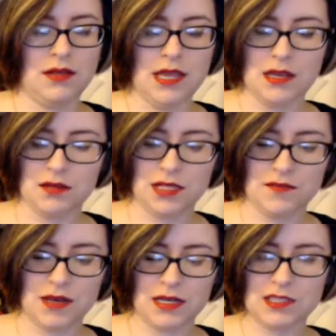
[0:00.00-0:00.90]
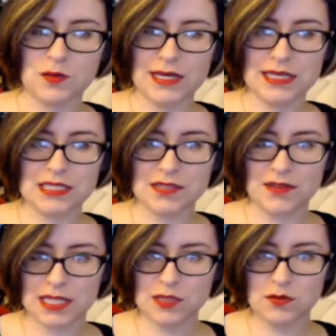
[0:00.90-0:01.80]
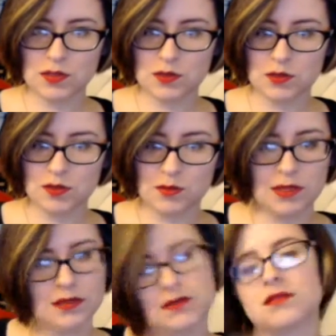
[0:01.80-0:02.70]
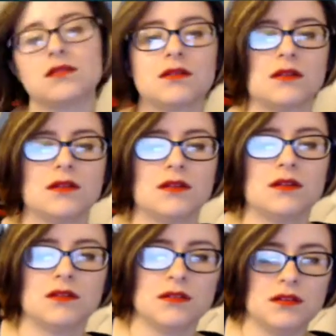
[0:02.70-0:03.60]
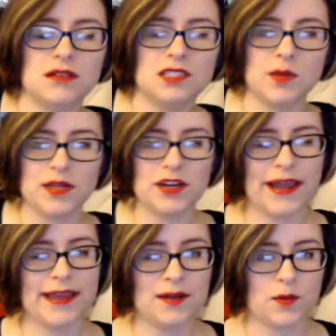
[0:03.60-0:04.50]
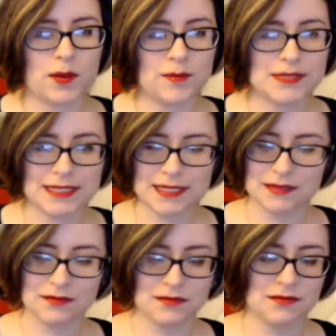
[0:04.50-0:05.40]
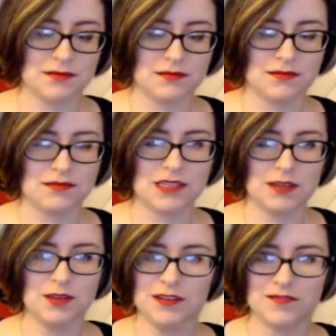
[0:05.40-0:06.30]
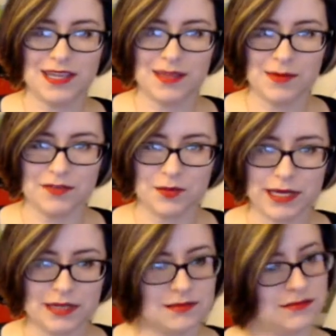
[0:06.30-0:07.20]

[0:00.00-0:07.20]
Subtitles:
I know they've got a Twitch, they've got a YouTube, Twitter, and a website. So you can find them everywhere.